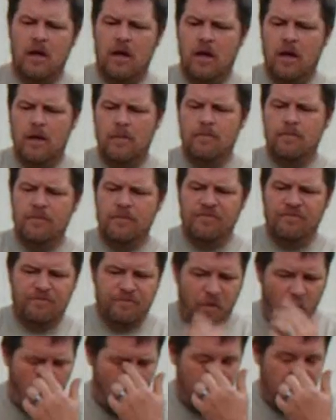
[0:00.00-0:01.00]

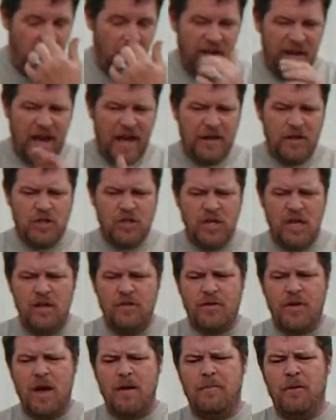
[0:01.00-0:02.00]
Before I pull it out the
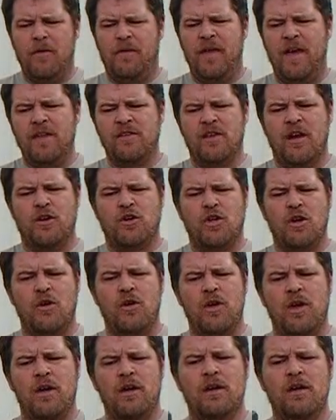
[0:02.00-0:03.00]
sheath, a couple of things I'll
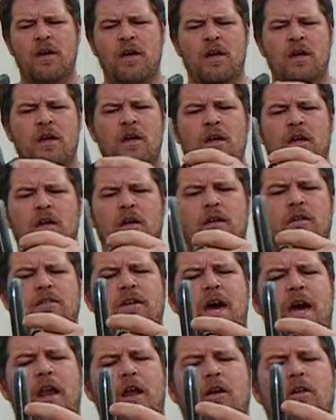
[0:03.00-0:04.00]
show you.
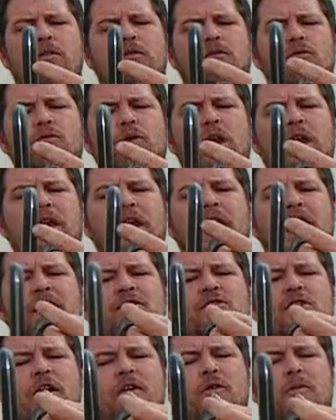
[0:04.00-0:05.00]
It's got a really
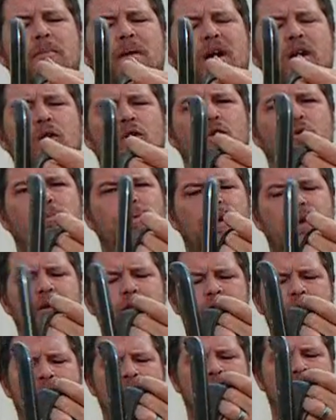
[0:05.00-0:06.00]
nice leather belt loop
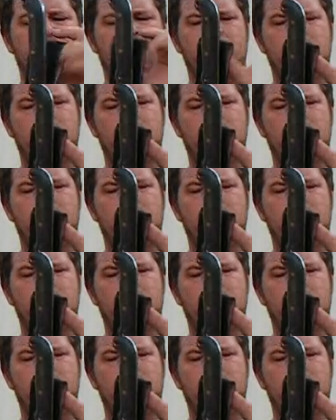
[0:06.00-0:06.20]
here.